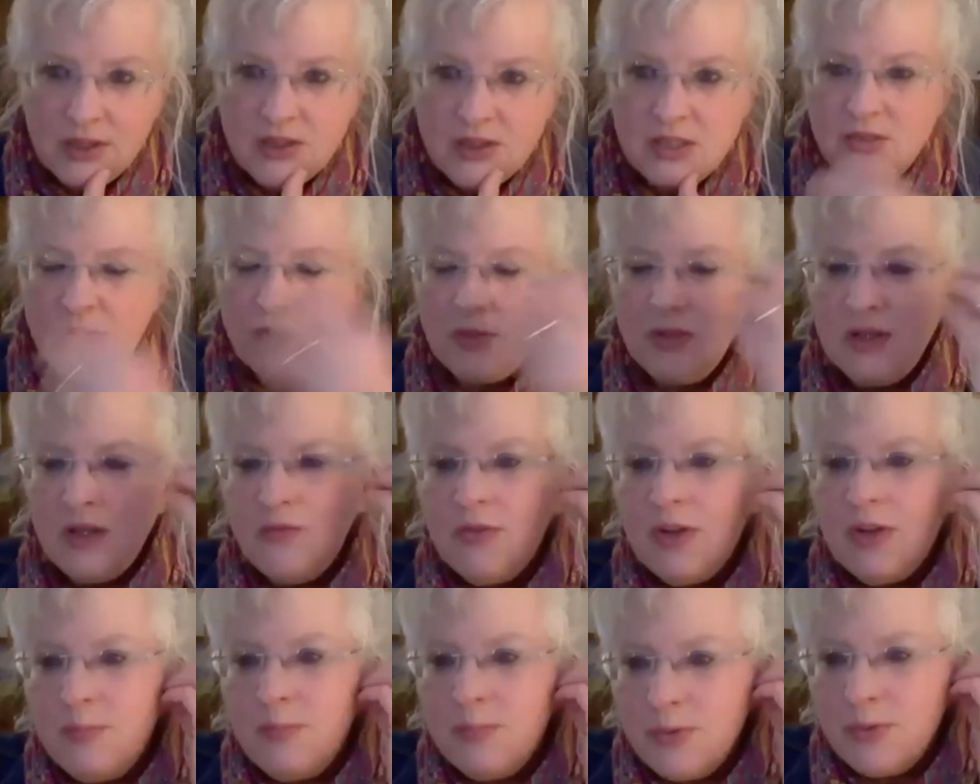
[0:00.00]
It's doing a
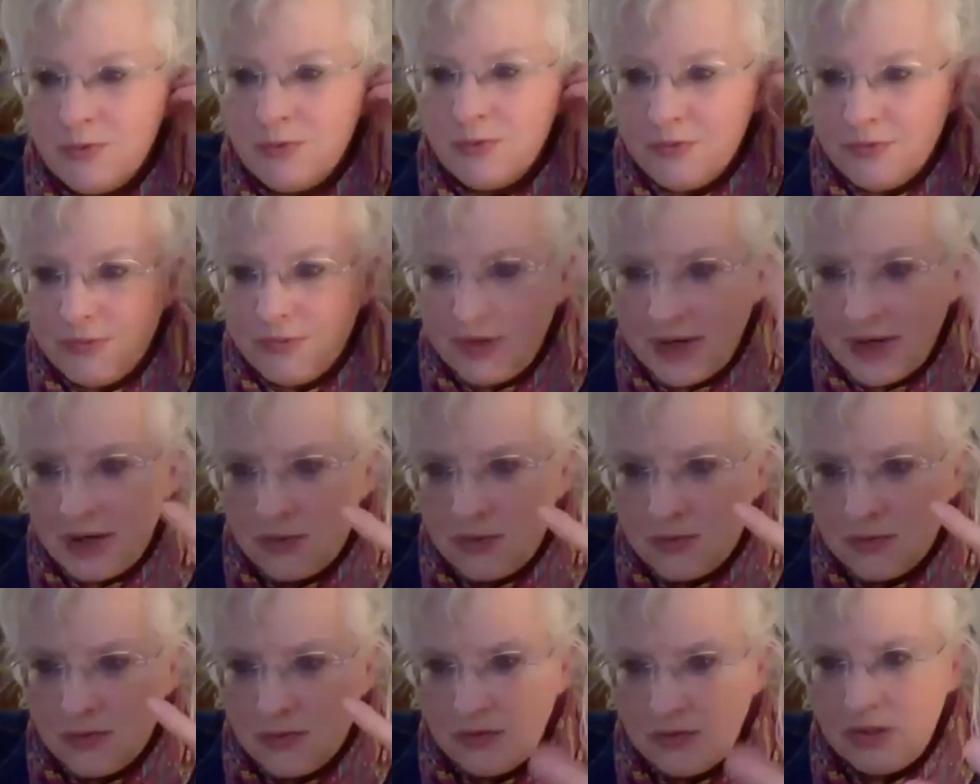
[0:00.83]
very
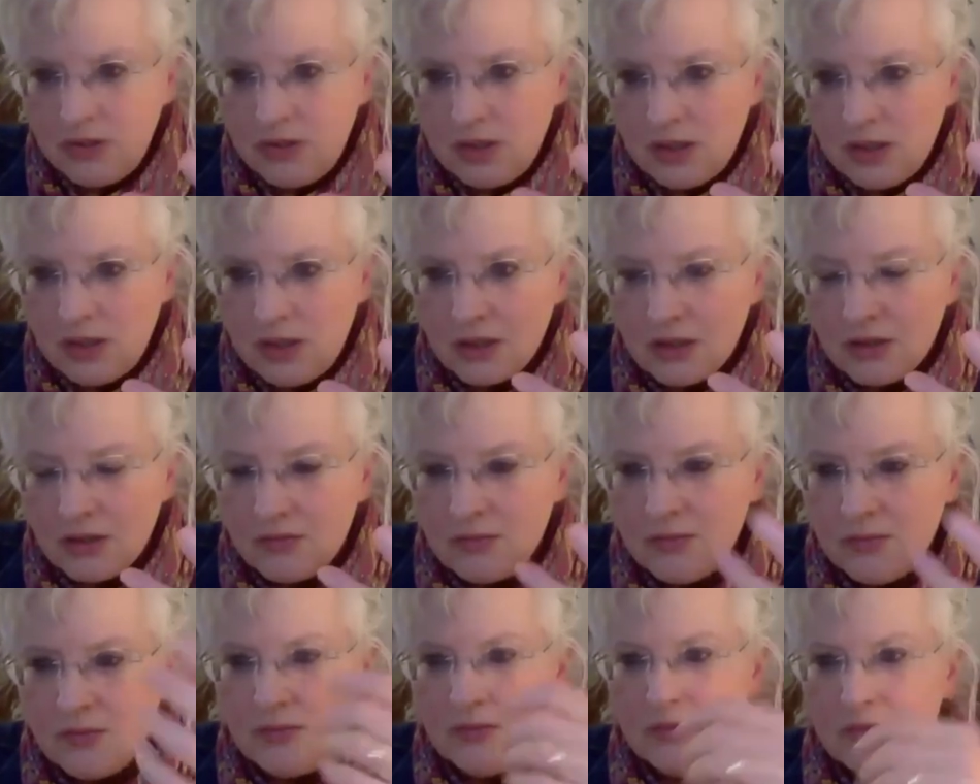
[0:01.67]
profound thing.
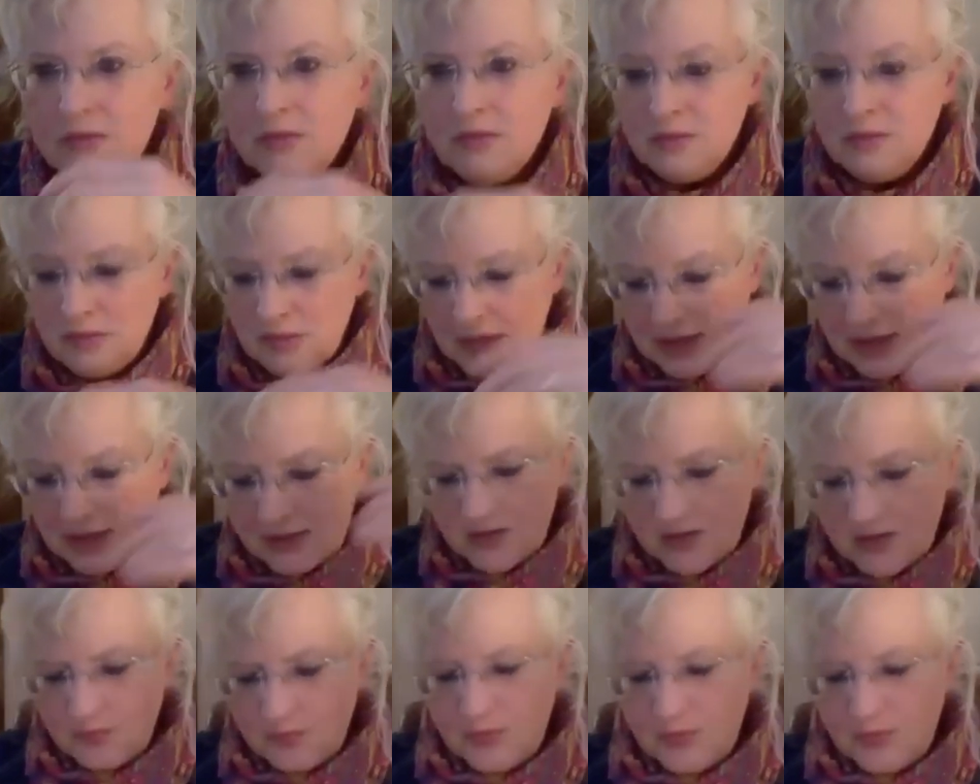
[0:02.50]
It's